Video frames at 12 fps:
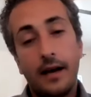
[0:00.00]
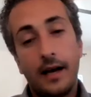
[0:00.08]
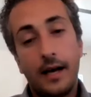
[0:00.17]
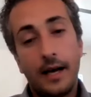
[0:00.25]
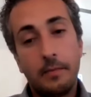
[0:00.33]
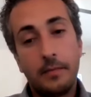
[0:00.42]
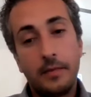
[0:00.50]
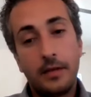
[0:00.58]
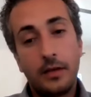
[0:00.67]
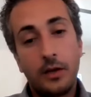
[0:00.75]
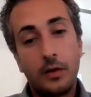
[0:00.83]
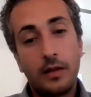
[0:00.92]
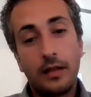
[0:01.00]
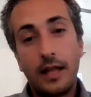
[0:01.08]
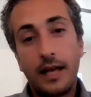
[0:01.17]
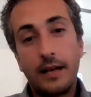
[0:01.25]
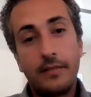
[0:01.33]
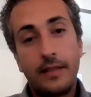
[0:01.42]
Um, you know, a
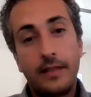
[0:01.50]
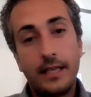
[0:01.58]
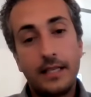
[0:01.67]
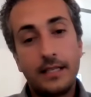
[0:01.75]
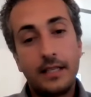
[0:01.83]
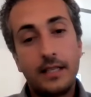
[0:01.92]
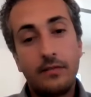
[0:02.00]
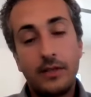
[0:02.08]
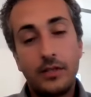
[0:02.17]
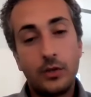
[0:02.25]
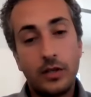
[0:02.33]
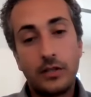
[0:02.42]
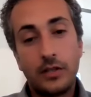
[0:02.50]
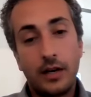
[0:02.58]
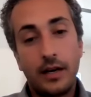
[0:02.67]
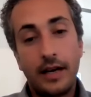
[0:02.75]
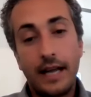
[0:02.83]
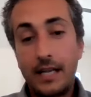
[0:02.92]
lot of these individuals
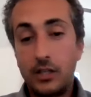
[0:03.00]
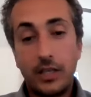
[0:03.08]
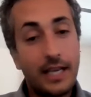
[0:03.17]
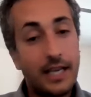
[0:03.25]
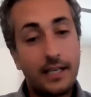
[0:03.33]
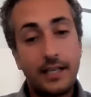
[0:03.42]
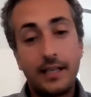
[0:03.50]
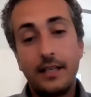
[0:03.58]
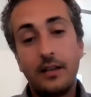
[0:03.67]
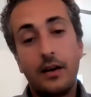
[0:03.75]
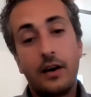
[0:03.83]
are educated,